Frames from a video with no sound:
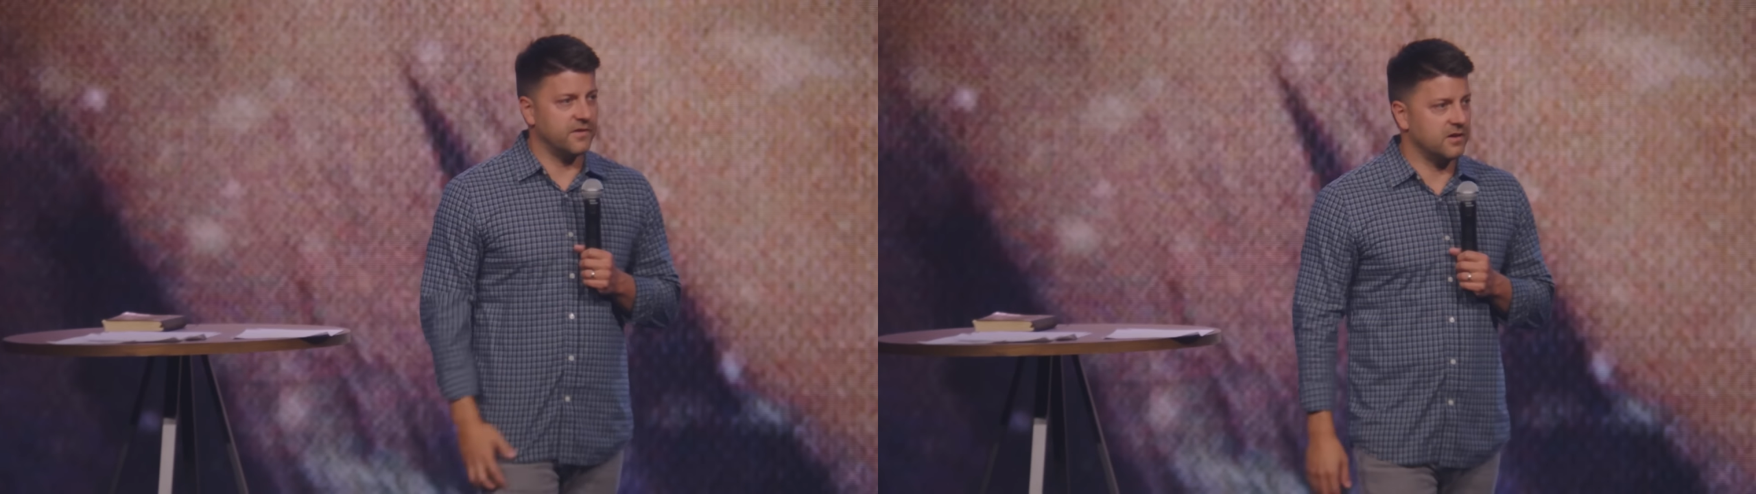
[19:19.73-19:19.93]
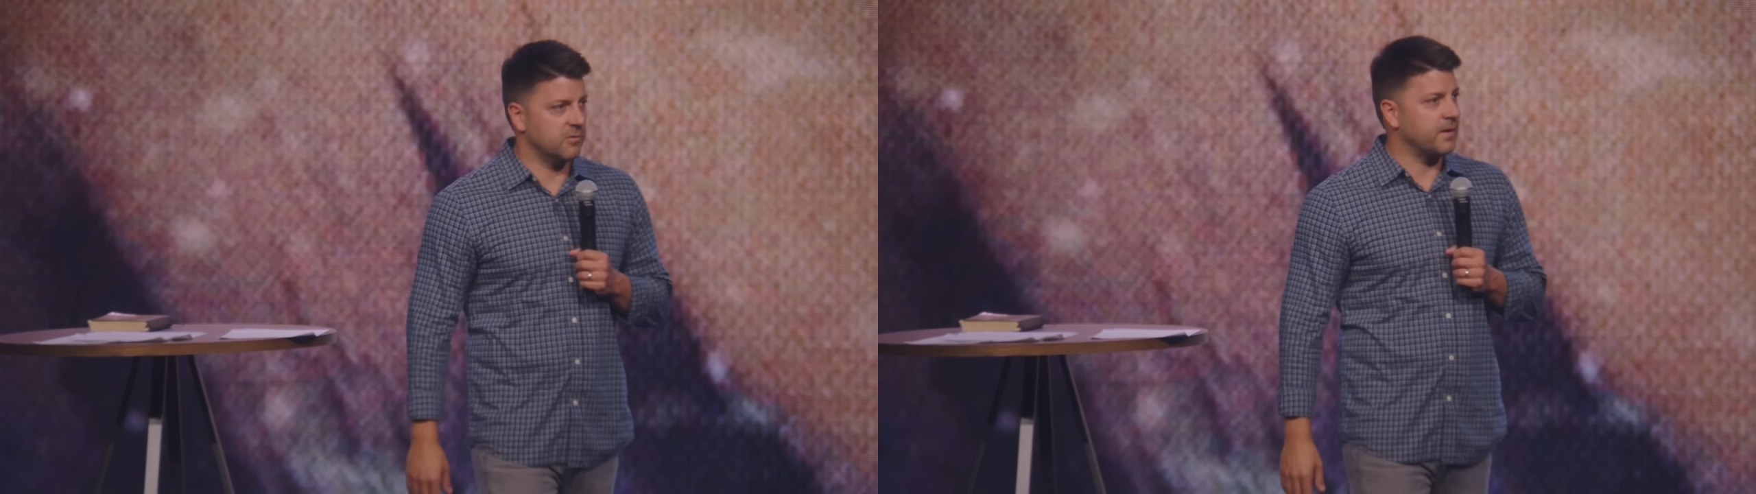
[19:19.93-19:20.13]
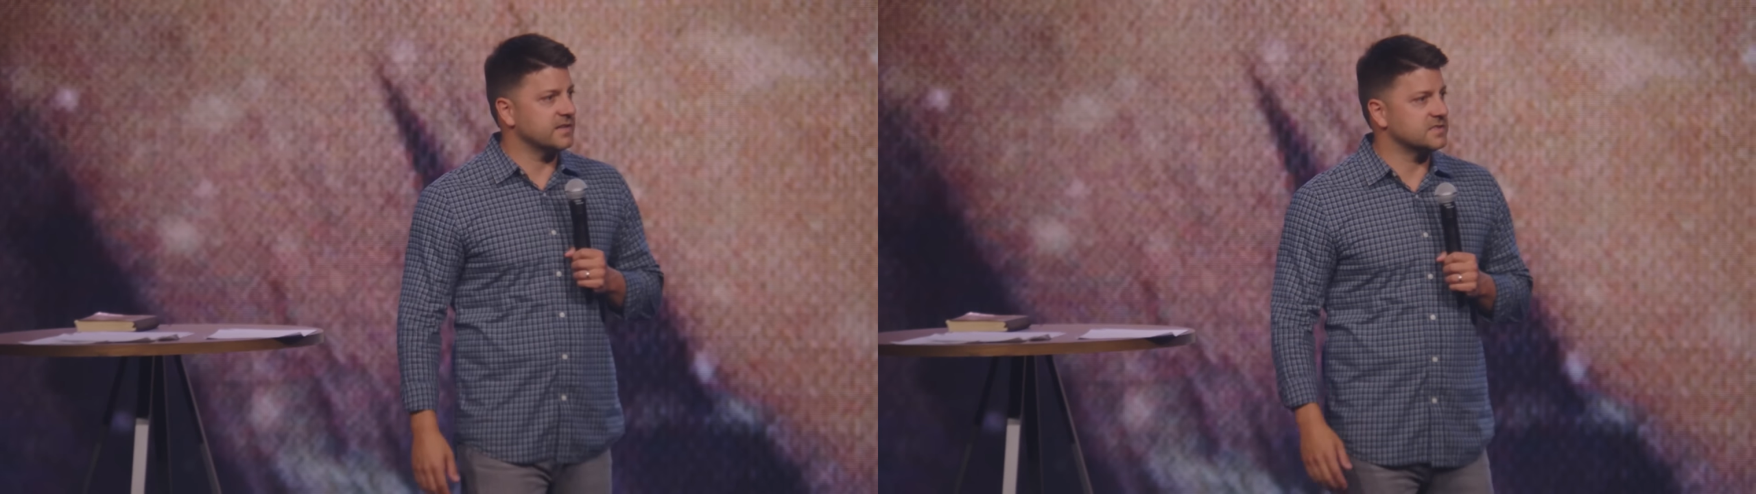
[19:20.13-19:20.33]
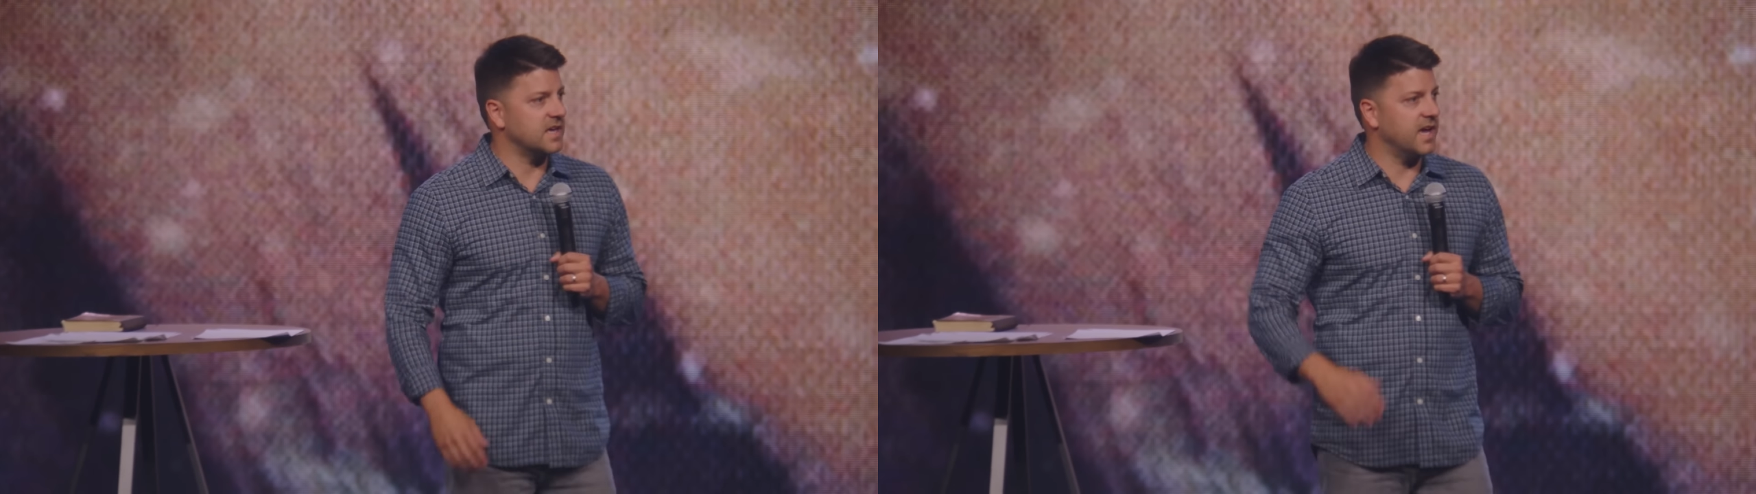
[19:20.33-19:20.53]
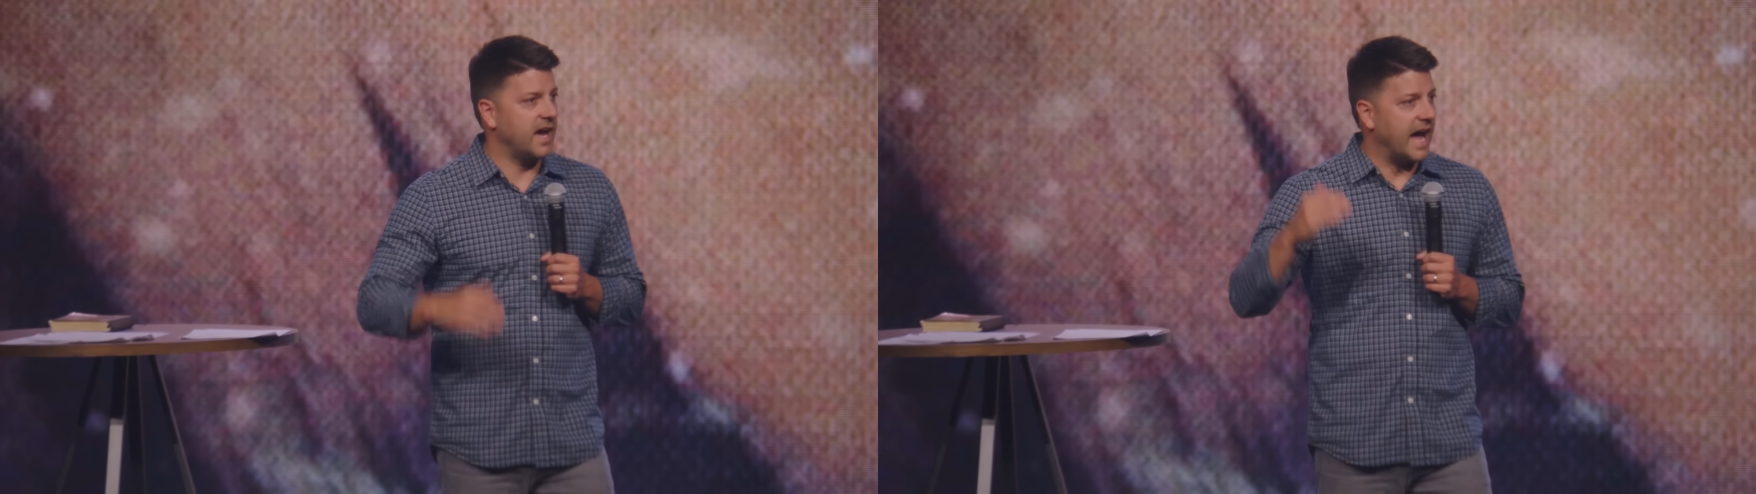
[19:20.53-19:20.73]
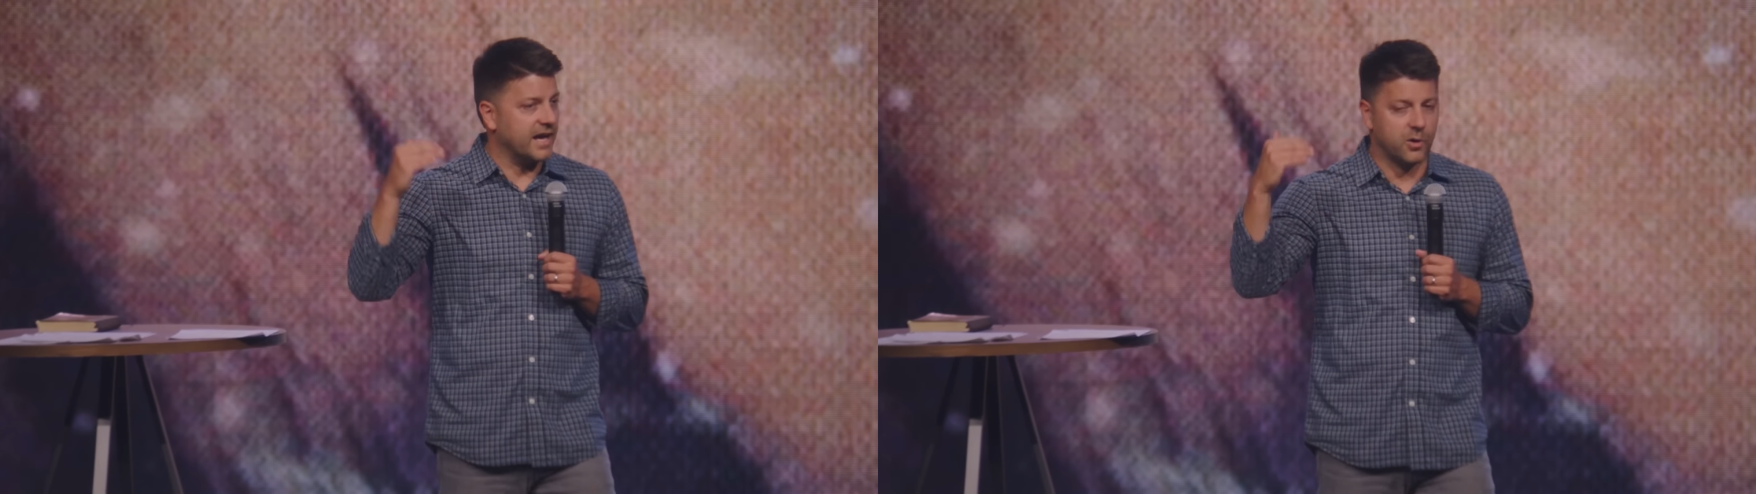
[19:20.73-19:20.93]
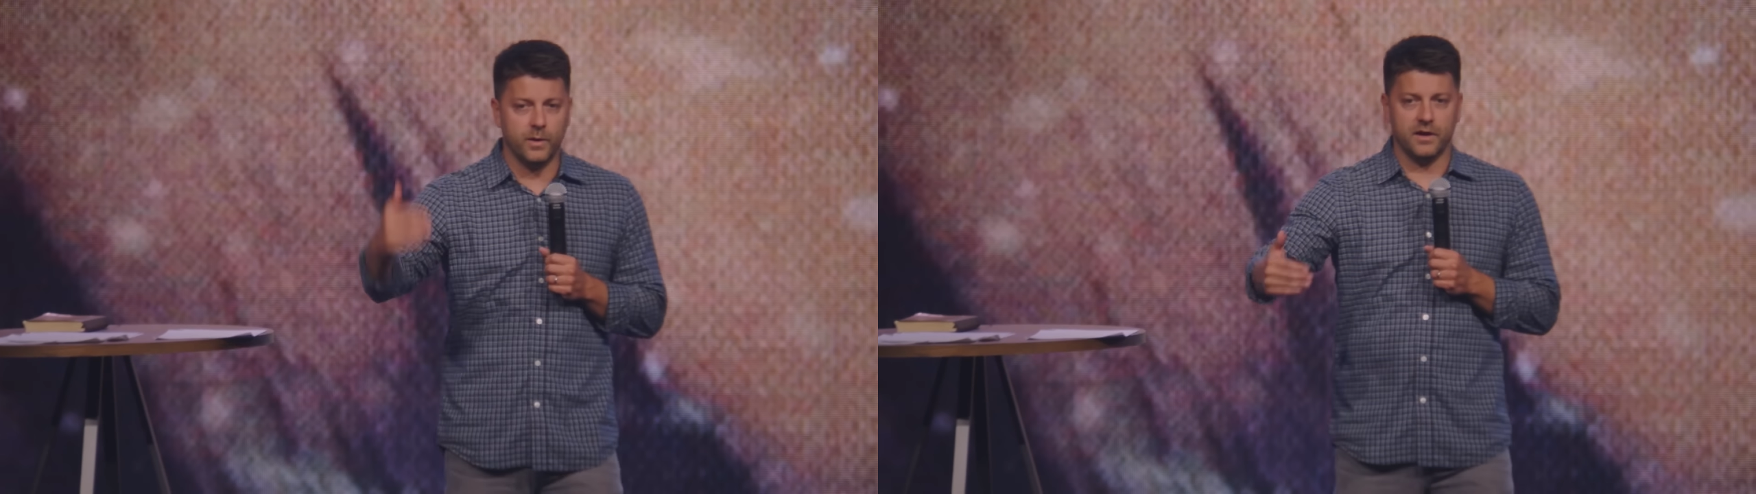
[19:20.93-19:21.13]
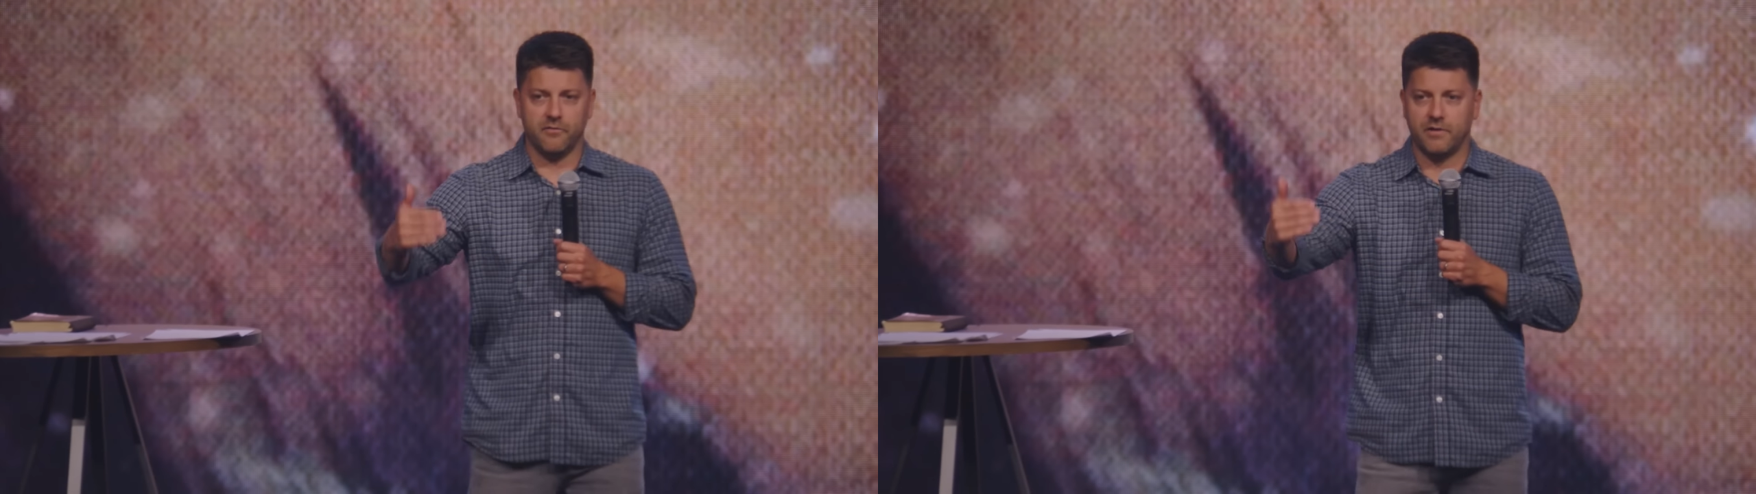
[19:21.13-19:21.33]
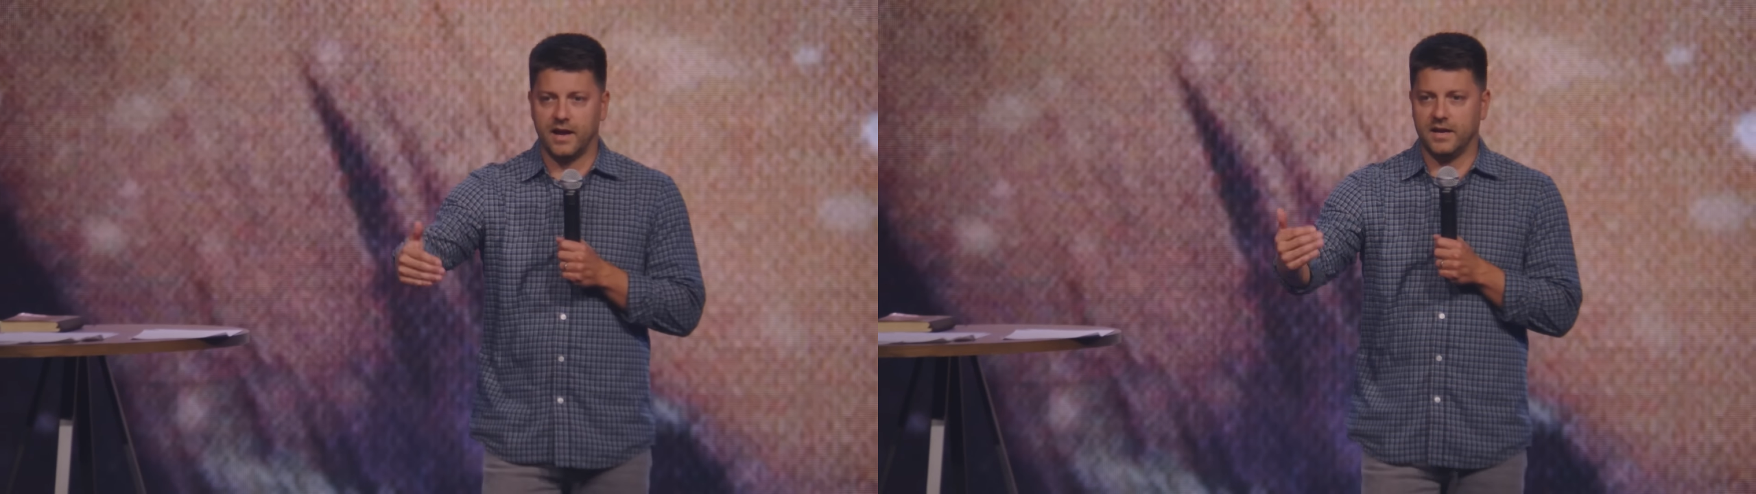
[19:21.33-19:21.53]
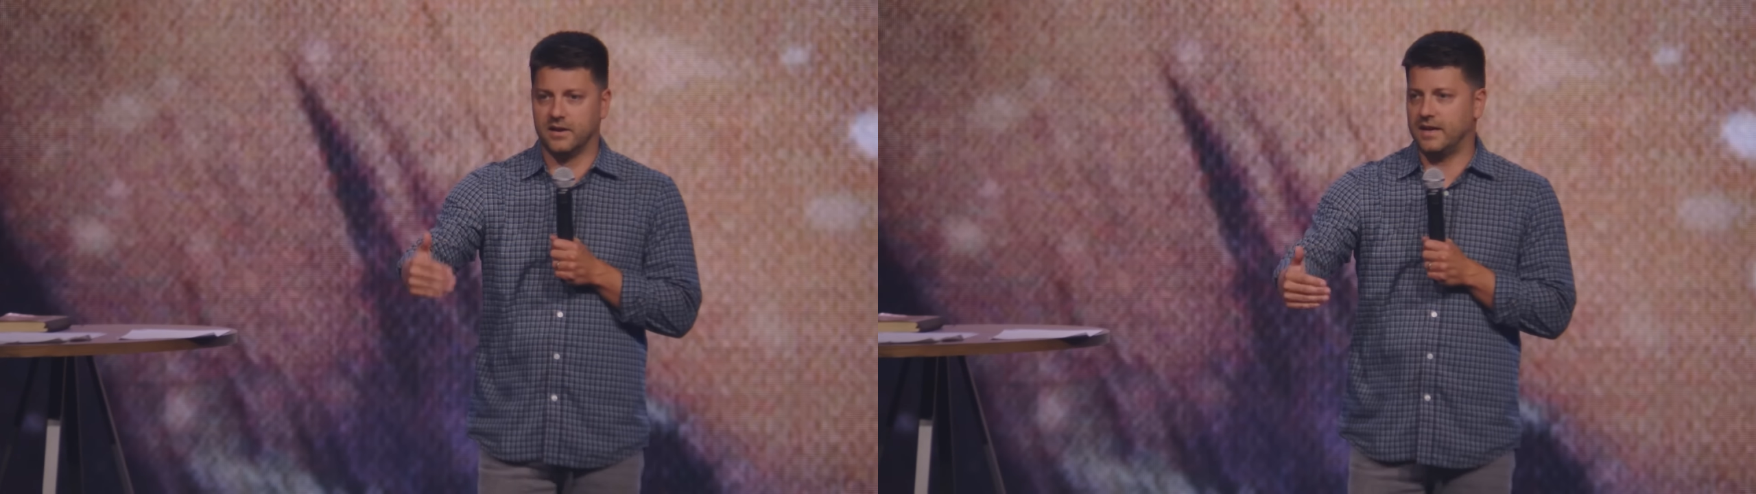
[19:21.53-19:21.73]
follower might say, I quit
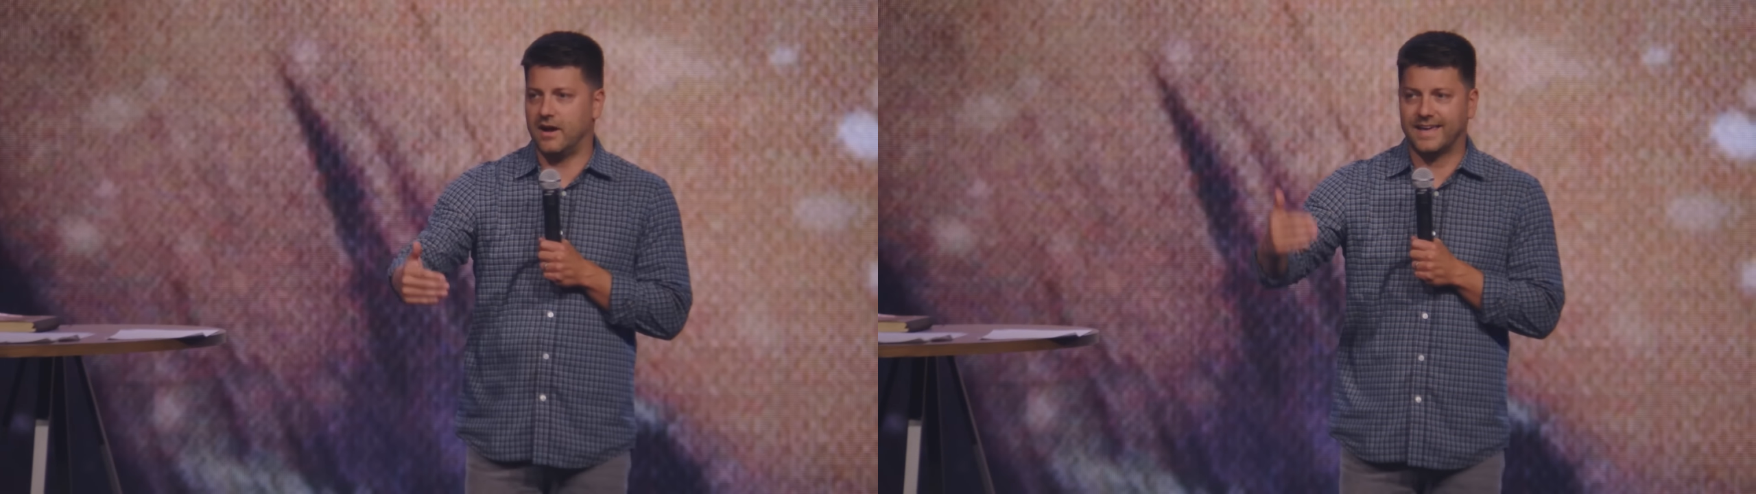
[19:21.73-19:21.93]
right here now.